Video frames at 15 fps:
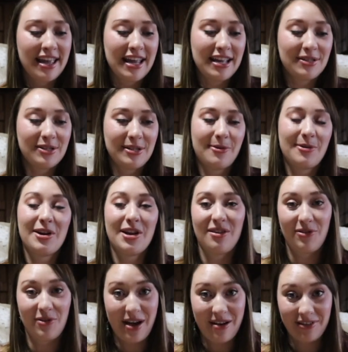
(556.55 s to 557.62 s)
It's so good
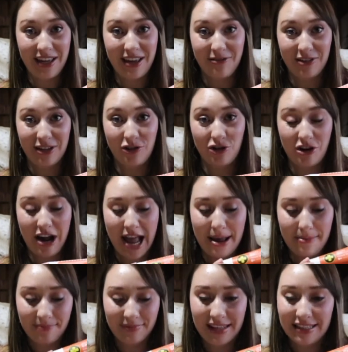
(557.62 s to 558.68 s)
if you haven't given it a try